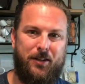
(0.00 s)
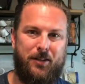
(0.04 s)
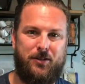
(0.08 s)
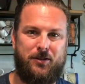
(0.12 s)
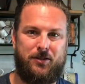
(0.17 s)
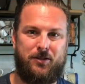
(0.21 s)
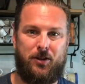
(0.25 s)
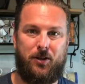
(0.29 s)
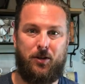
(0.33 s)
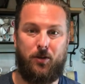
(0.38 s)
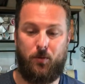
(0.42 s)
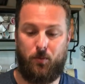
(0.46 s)

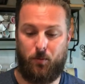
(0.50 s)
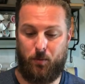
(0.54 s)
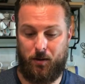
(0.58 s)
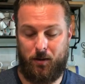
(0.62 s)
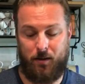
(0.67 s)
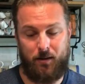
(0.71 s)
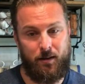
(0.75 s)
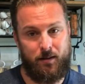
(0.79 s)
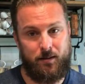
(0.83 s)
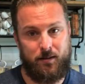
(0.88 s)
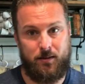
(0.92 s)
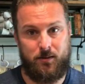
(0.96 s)
So we're
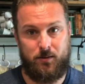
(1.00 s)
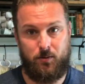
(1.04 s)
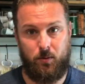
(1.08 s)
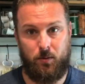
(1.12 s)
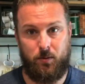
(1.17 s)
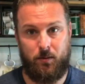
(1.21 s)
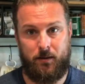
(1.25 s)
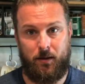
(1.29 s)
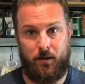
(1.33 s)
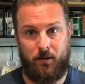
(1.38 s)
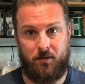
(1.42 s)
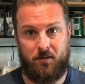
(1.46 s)
gonna let this
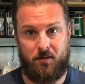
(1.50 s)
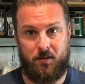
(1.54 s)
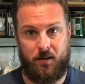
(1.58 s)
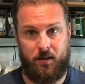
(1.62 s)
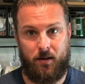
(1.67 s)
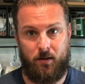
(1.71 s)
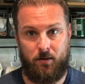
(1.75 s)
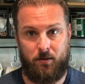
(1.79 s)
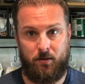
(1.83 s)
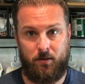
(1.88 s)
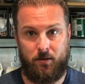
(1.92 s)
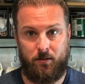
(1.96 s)
cool down on the
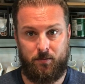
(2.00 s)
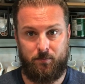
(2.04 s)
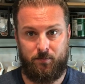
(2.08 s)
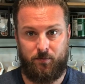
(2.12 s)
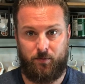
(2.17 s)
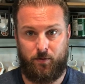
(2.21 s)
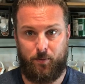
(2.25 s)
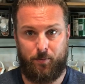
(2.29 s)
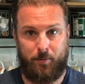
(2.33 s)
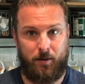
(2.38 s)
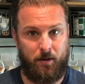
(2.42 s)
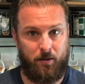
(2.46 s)
counter
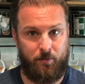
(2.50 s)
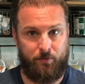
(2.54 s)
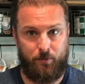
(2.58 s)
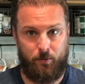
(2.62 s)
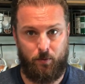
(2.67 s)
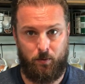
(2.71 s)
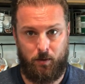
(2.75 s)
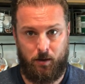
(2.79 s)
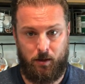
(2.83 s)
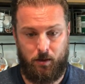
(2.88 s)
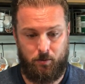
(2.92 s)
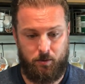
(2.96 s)
for about a
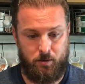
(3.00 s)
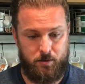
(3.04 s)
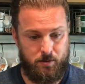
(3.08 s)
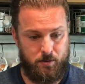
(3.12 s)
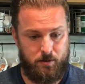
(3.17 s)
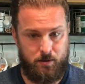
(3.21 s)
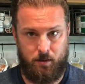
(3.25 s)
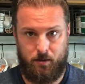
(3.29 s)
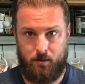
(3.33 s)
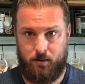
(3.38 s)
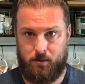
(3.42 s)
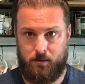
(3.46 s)
few hours
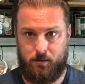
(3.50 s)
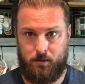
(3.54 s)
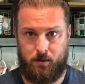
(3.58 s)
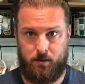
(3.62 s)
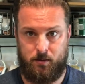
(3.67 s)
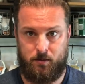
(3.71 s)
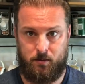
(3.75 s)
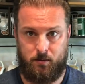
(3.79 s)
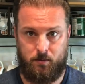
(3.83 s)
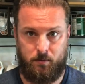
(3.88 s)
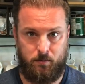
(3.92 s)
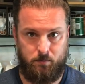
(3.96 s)
until it's
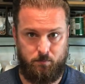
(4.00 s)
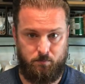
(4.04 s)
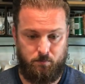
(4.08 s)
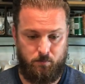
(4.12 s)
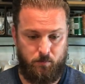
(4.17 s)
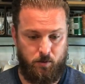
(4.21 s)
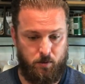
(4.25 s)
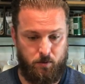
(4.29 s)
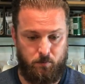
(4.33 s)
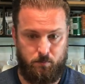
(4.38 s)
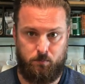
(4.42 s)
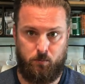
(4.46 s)
nice and,
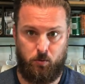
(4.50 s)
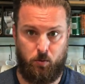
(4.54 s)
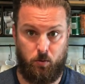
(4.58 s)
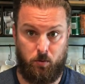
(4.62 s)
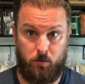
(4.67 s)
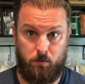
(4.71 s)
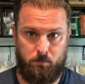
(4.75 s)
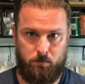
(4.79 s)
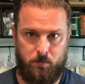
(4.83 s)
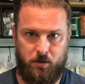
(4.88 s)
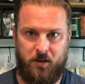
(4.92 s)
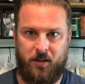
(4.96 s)
you know,
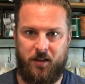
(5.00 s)
cool.